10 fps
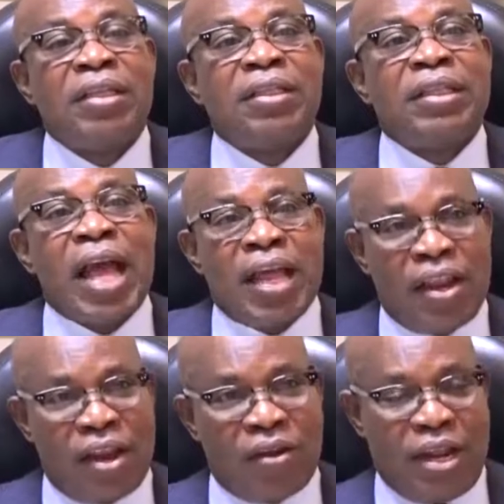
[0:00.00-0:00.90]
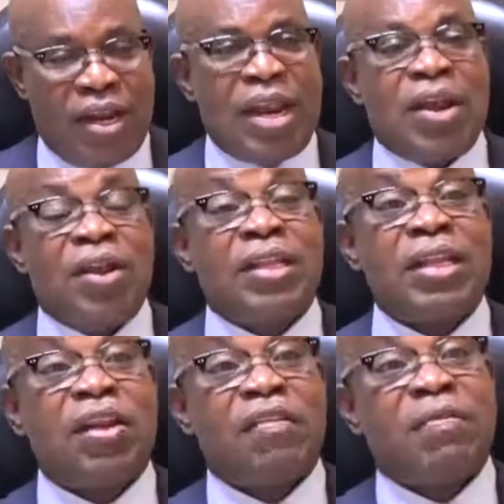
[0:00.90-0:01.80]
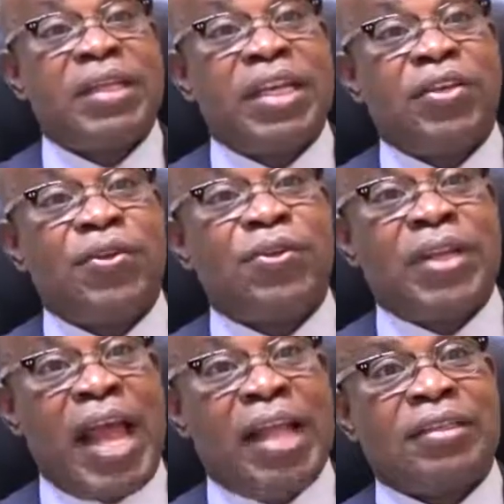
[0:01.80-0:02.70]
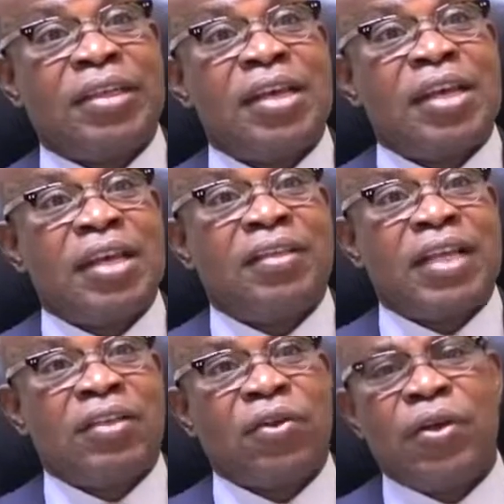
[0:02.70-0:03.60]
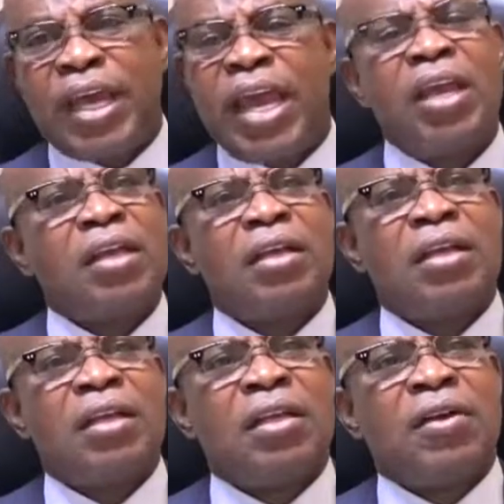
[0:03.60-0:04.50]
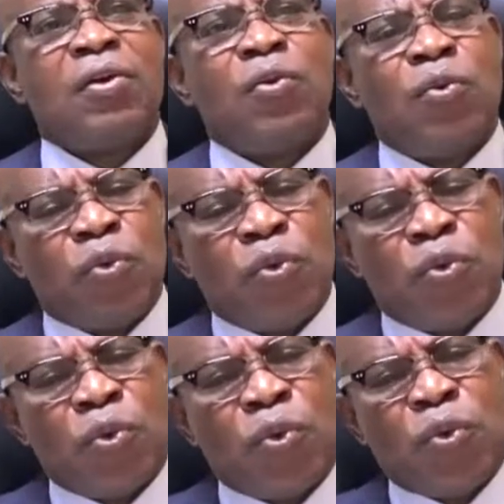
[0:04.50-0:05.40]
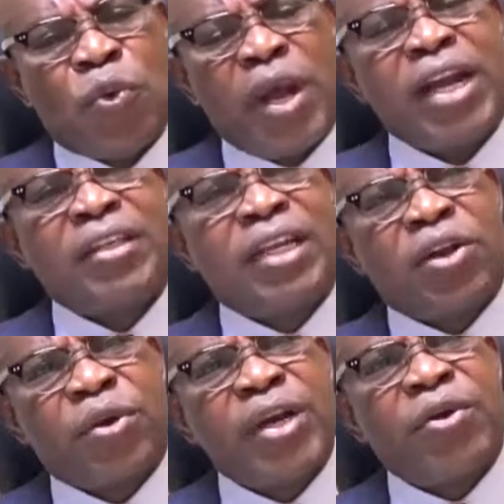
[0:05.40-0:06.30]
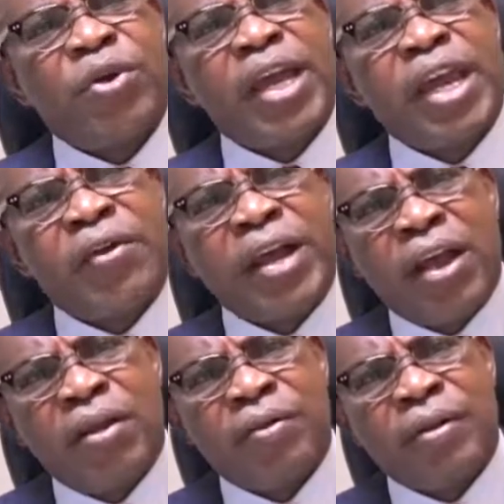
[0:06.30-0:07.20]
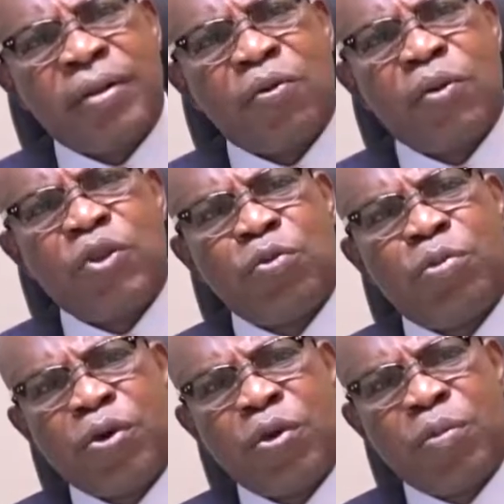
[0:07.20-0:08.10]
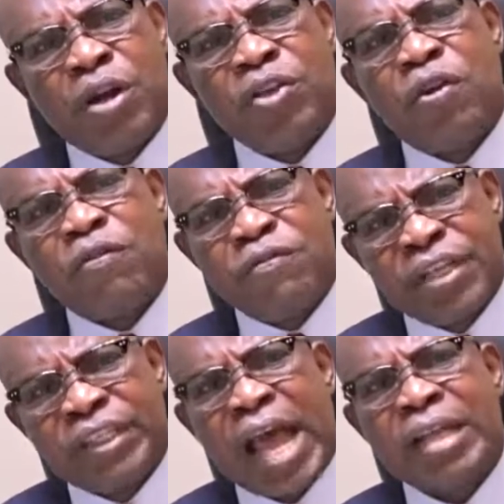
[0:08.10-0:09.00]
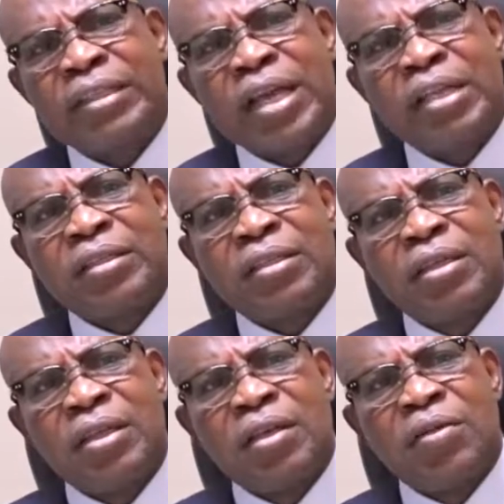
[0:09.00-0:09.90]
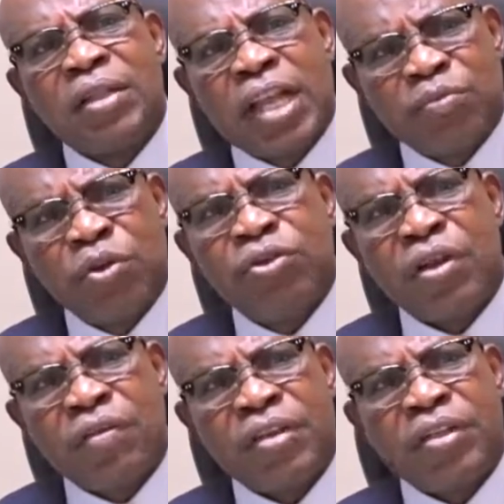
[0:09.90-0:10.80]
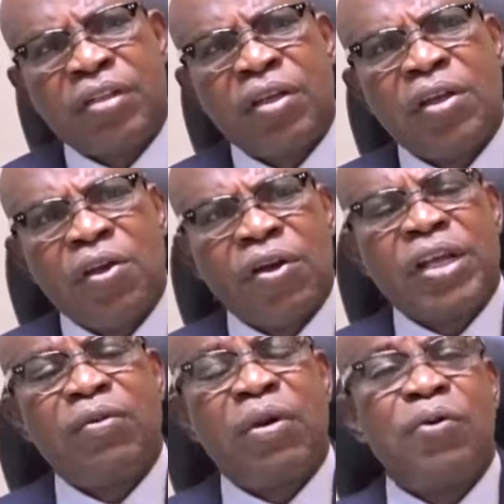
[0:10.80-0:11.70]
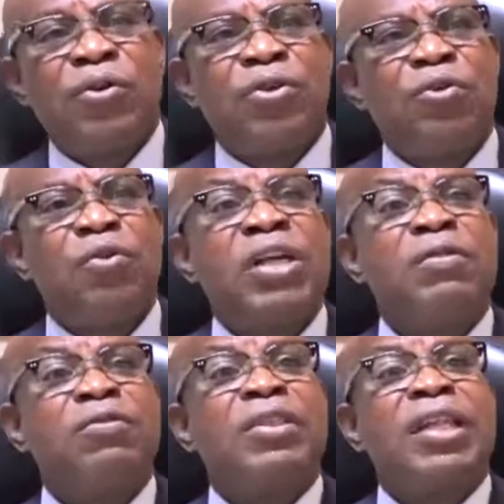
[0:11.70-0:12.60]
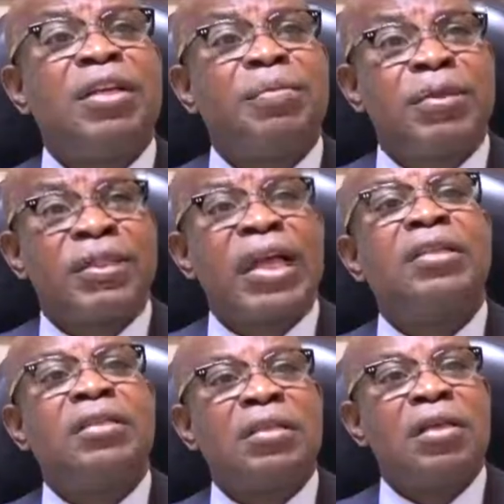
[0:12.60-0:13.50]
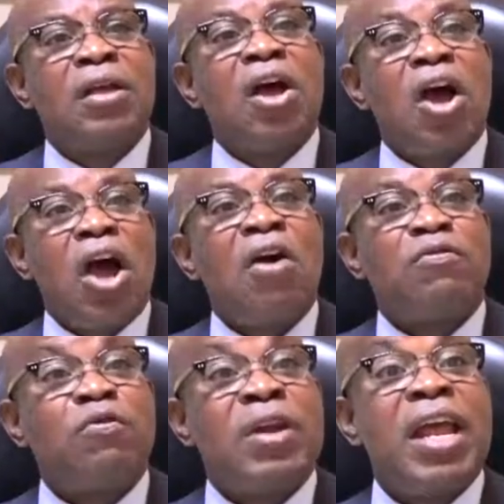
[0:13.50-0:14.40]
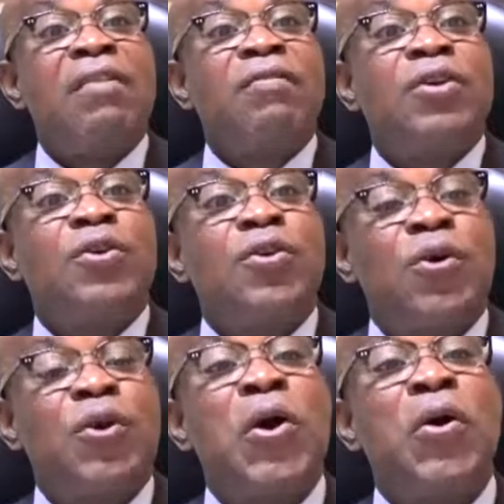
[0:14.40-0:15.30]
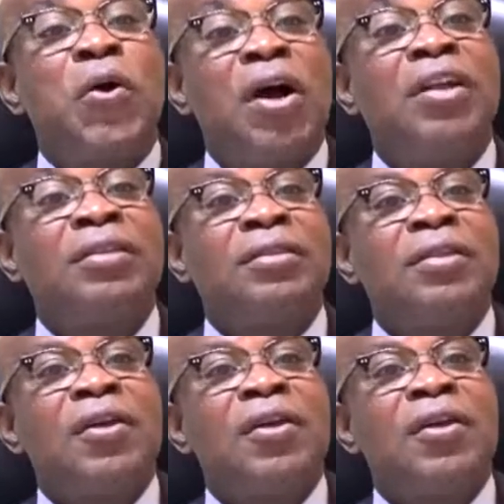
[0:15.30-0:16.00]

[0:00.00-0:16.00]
Now, another thing government can do to that is that, okay, where is the critical area when you borrow money, your fixed assets? That's most of it. Okay, what we'll do, we'll give you 30% of whenever you go low on